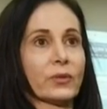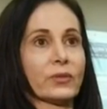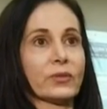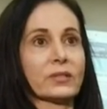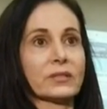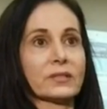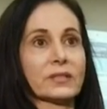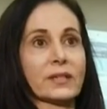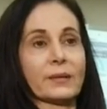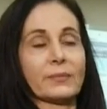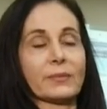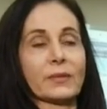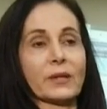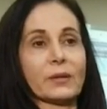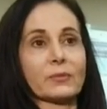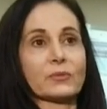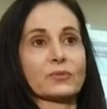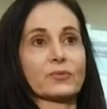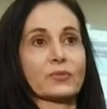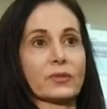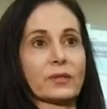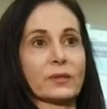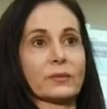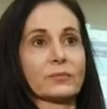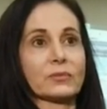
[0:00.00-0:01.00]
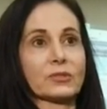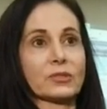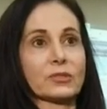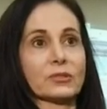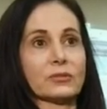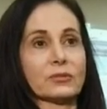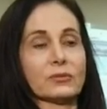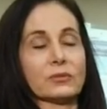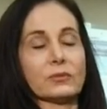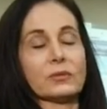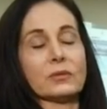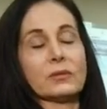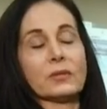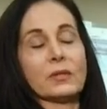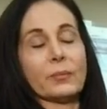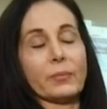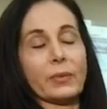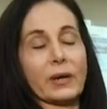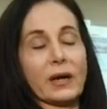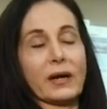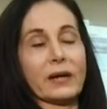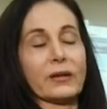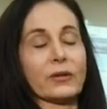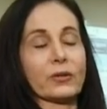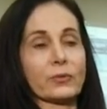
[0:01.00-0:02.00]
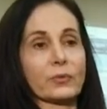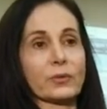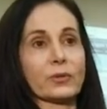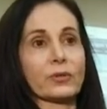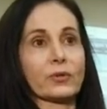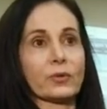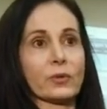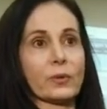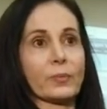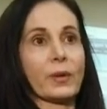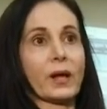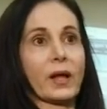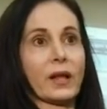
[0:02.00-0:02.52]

when the time comes for them to buy or renew a